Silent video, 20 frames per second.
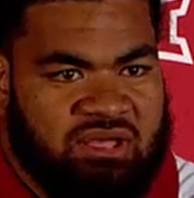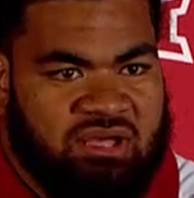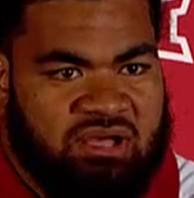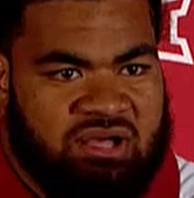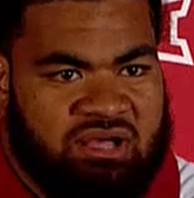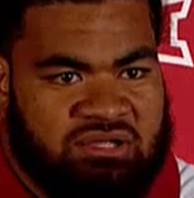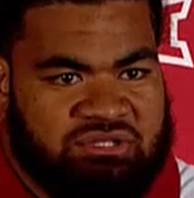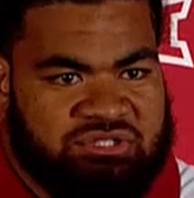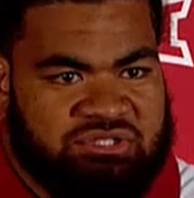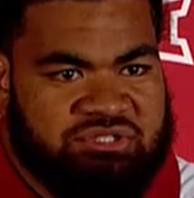
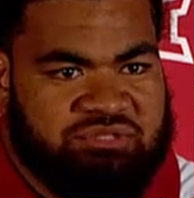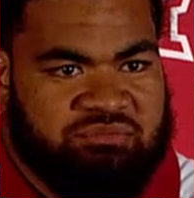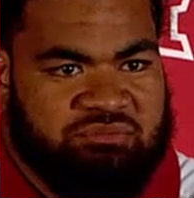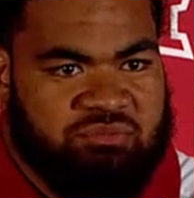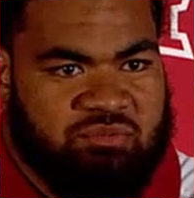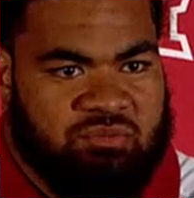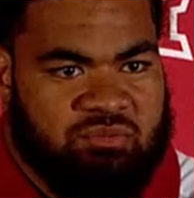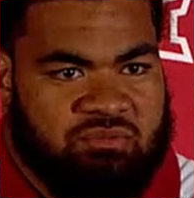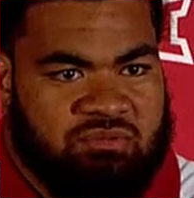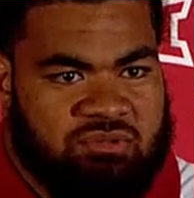uh, just
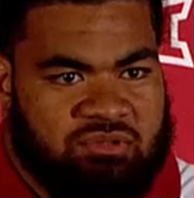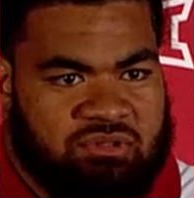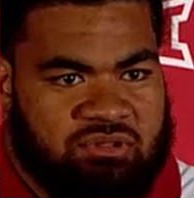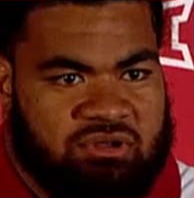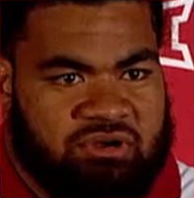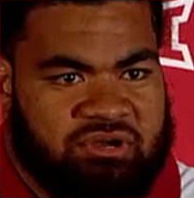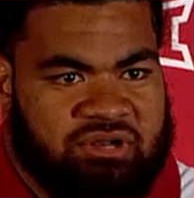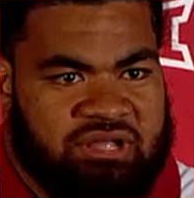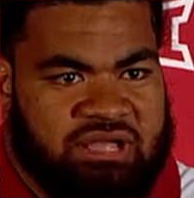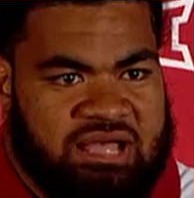
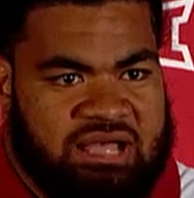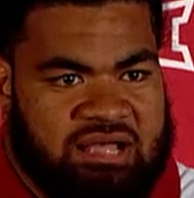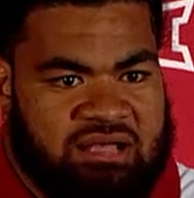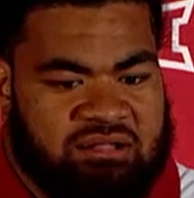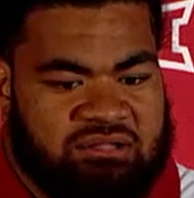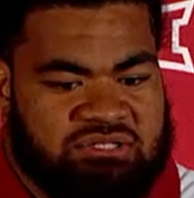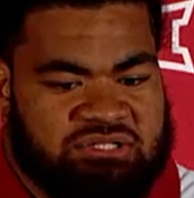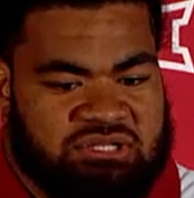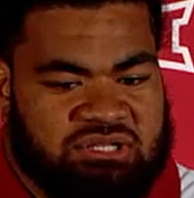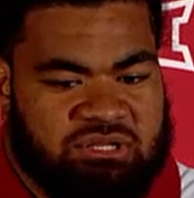learning
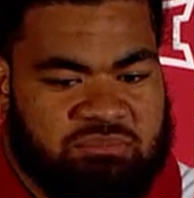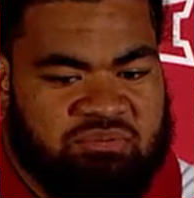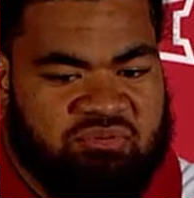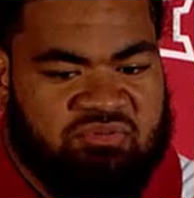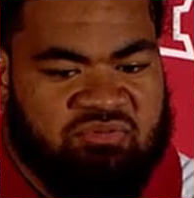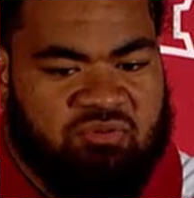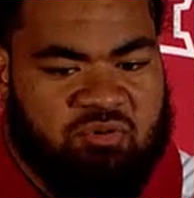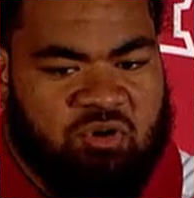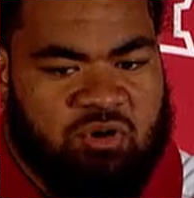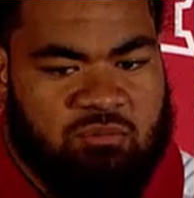how to
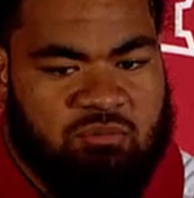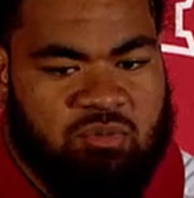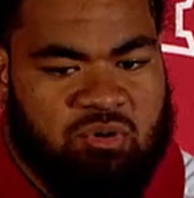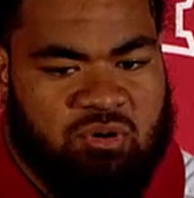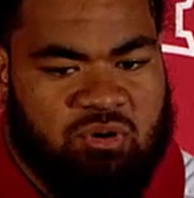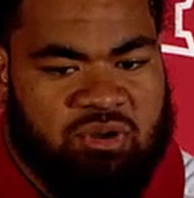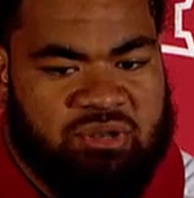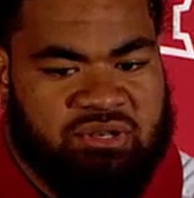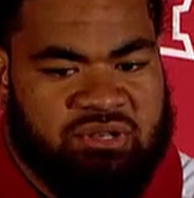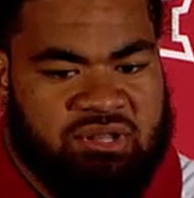perform
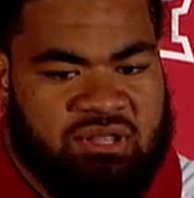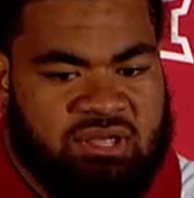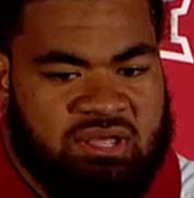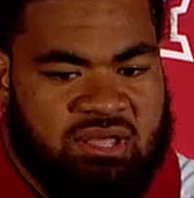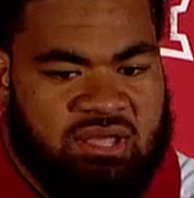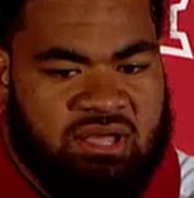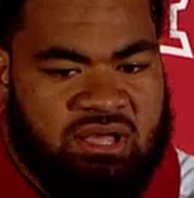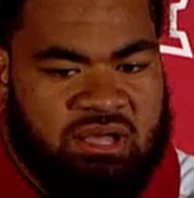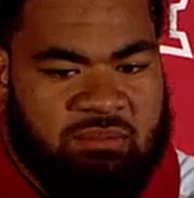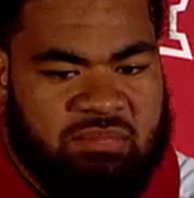more and
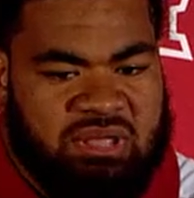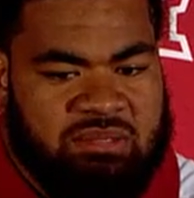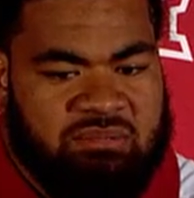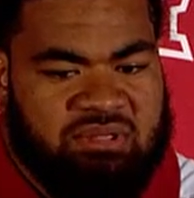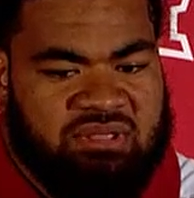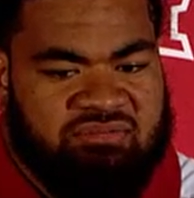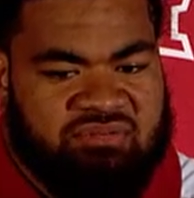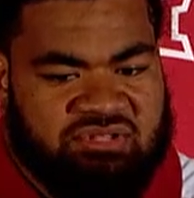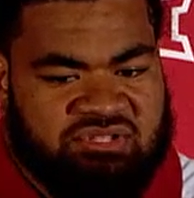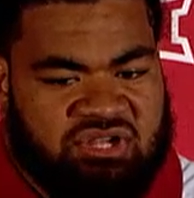uh, maybe
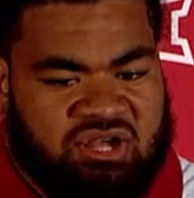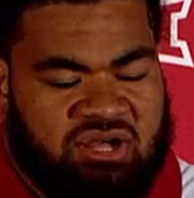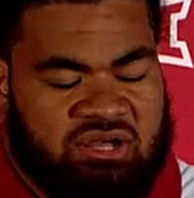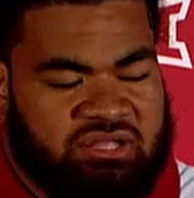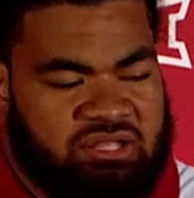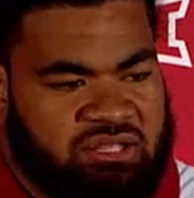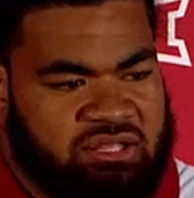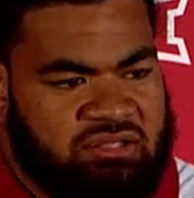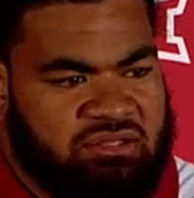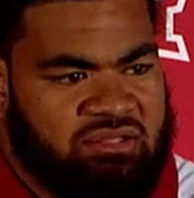even
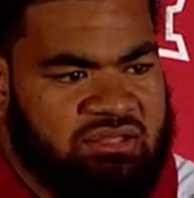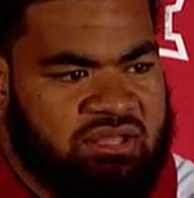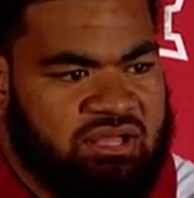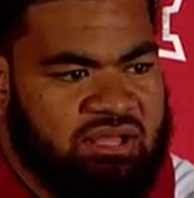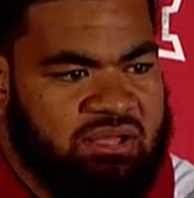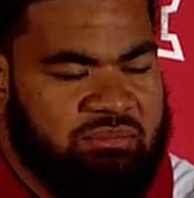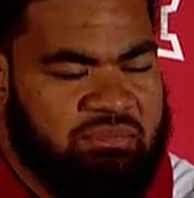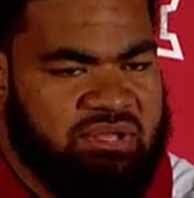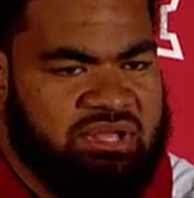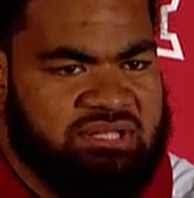talking,
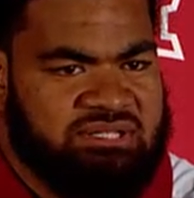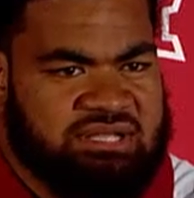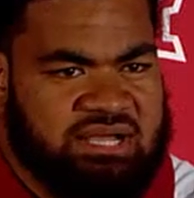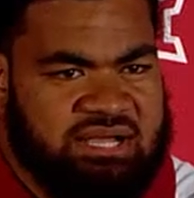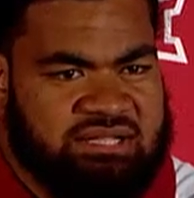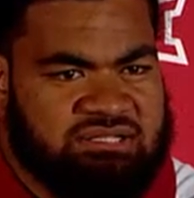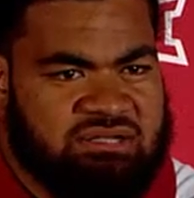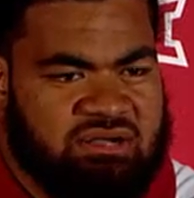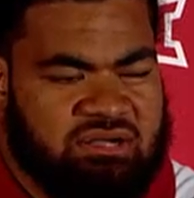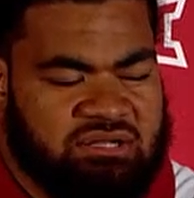uh, me and
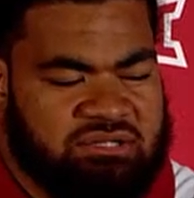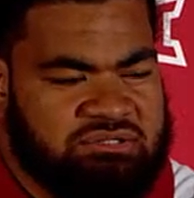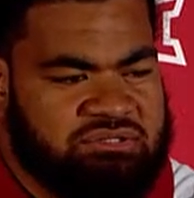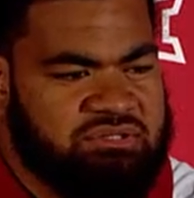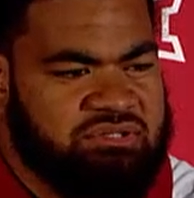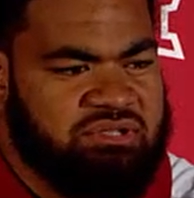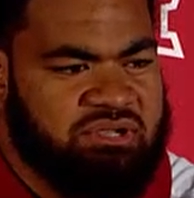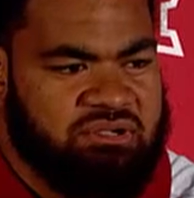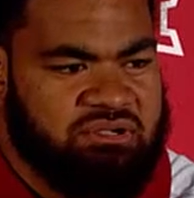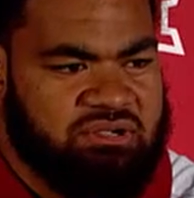Ty talking to
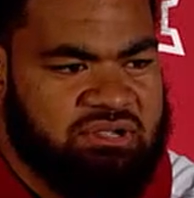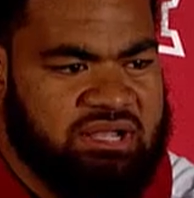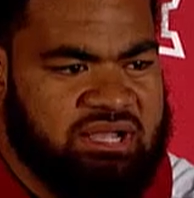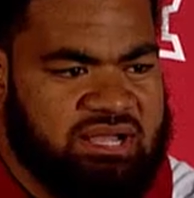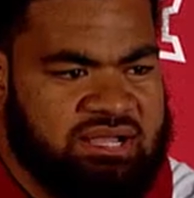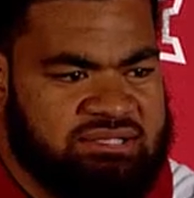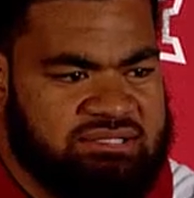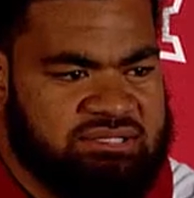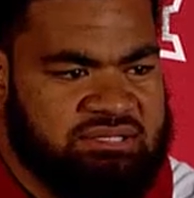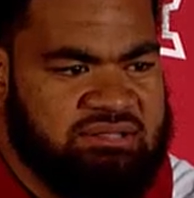the younger
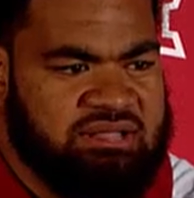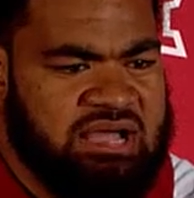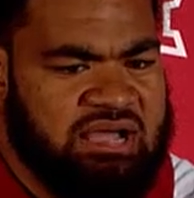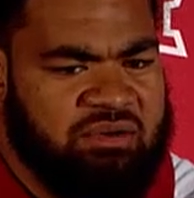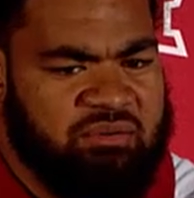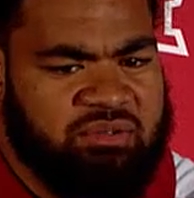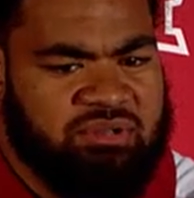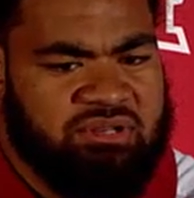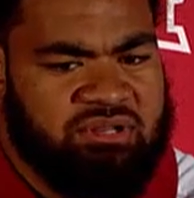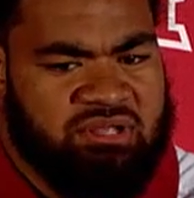guys and
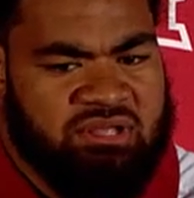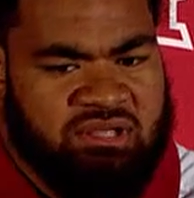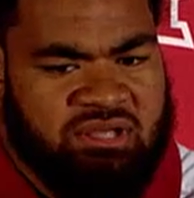how it